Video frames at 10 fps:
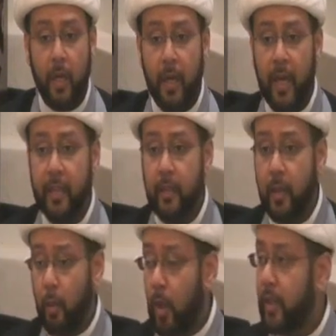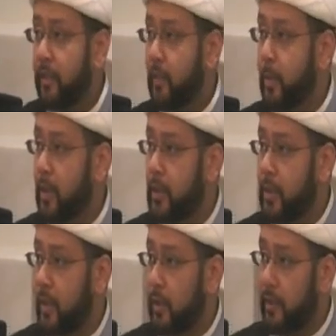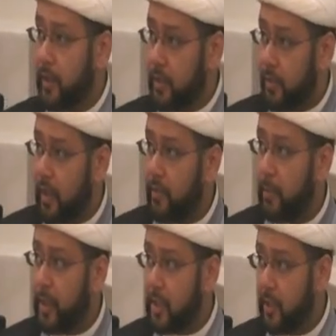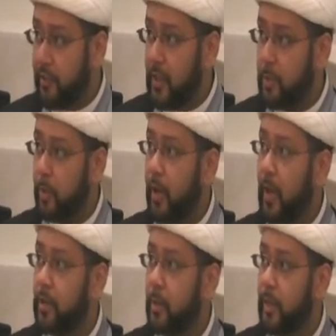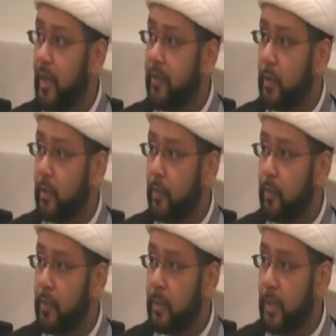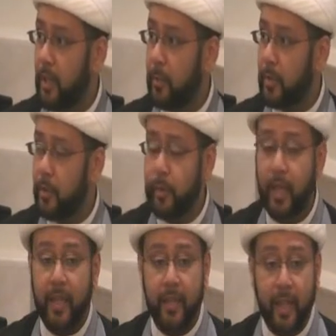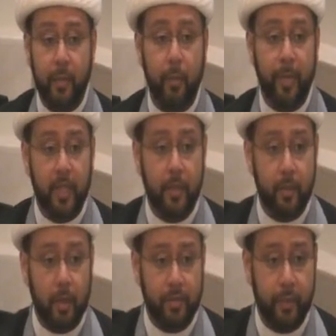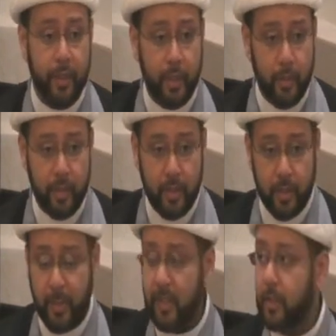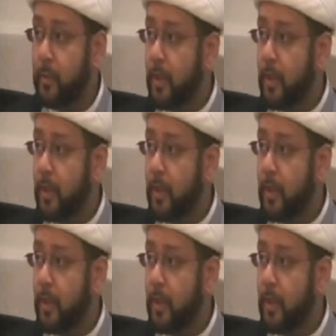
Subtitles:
And the quality of the build is there. These are the information, the fees per house that we have to go through to be able to do it. And the annual maintenance cost for each house is expected to be